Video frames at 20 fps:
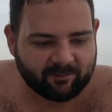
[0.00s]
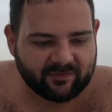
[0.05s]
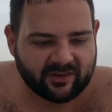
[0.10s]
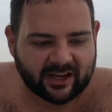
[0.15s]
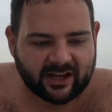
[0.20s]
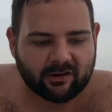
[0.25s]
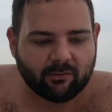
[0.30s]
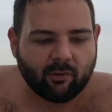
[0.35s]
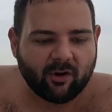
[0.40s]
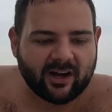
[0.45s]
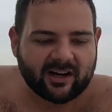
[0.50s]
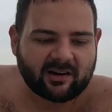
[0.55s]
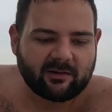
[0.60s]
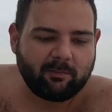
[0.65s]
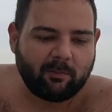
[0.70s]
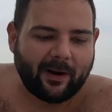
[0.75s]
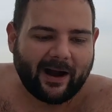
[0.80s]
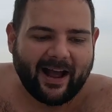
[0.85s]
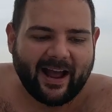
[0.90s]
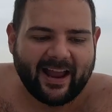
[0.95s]
They work
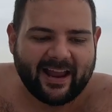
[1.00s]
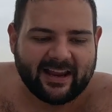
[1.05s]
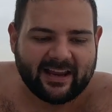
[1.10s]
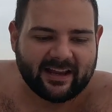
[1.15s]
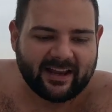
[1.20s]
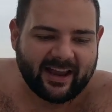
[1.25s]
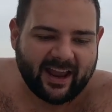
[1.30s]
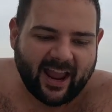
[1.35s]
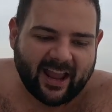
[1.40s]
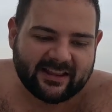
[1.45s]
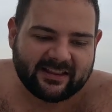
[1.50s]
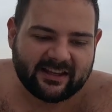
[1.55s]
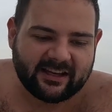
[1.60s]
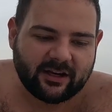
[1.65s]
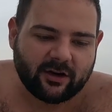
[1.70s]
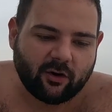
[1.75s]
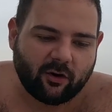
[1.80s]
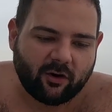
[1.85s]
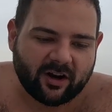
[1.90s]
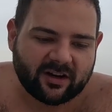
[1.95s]
by
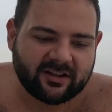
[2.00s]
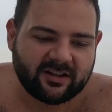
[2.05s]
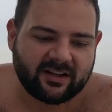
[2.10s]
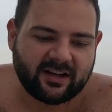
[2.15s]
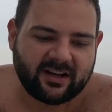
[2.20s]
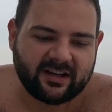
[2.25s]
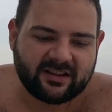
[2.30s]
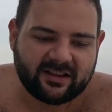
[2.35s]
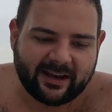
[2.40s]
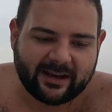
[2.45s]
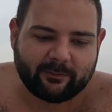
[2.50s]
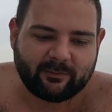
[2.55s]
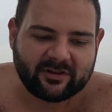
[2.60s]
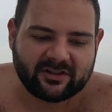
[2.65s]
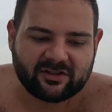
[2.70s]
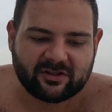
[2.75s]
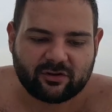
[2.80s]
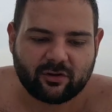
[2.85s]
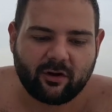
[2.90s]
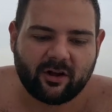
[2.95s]
adding ordinary table
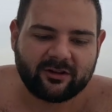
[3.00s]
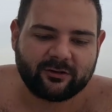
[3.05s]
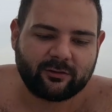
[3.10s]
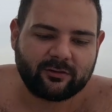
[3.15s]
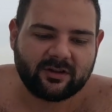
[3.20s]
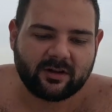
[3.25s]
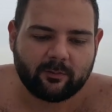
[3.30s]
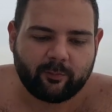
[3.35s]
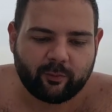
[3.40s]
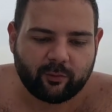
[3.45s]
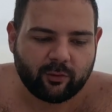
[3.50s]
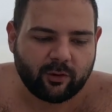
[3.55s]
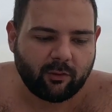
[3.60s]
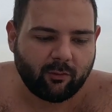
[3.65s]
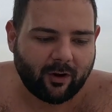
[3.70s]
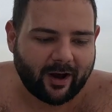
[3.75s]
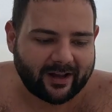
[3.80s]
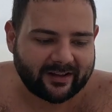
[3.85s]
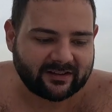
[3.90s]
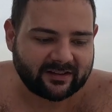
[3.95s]
salt to the pool
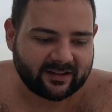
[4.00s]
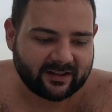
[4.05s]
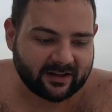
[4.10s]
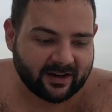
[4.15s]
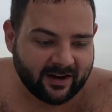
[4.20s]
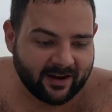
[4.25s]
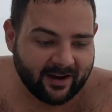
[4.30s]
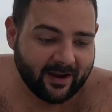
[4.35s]
water,